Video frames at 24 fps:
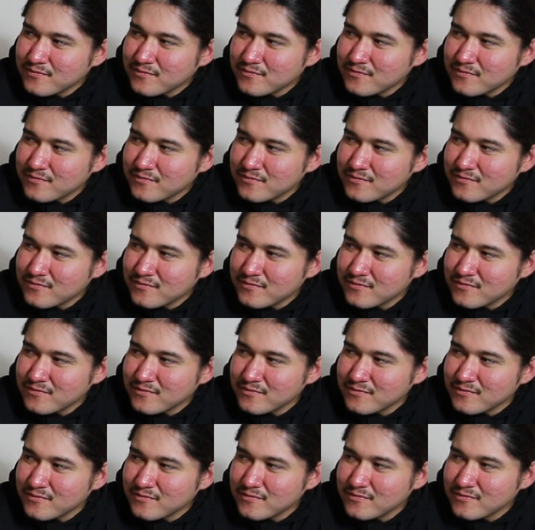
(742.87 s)

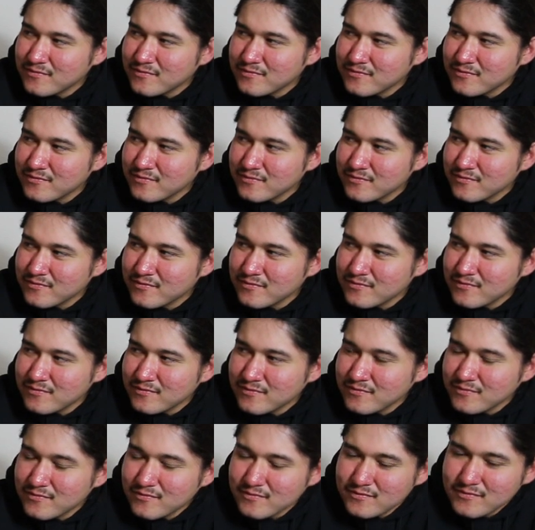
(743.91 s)

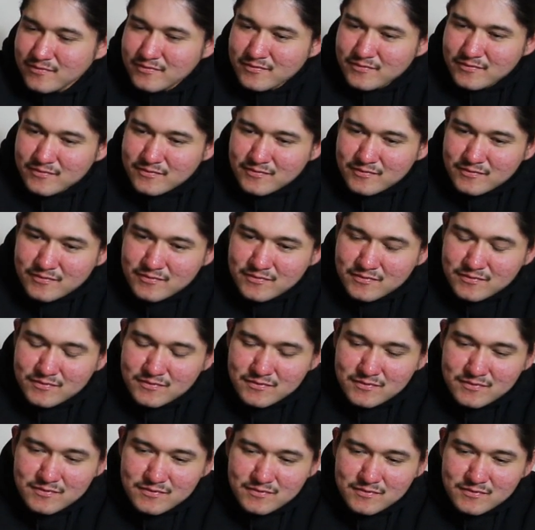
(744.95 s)

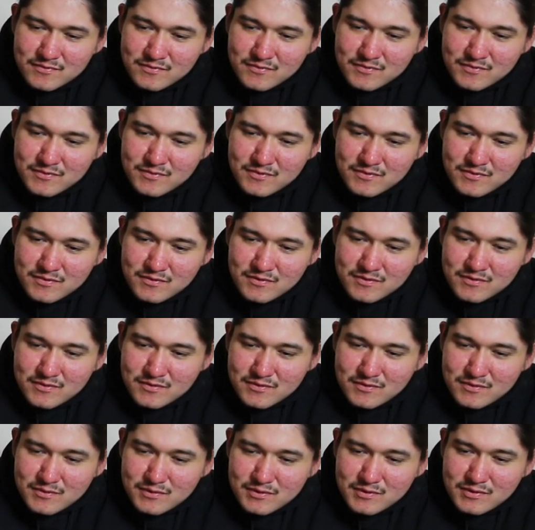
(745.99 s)

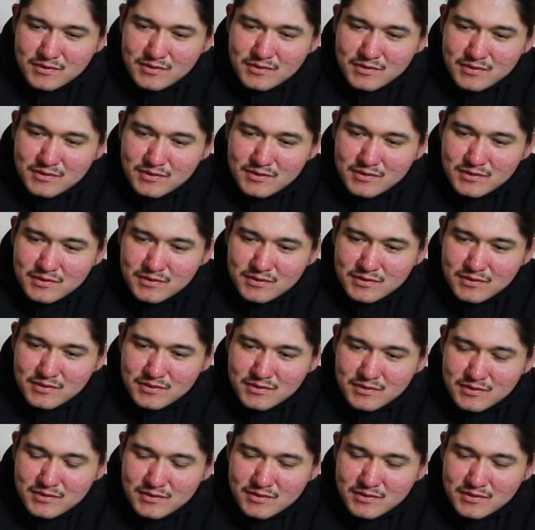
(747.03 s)
(silent)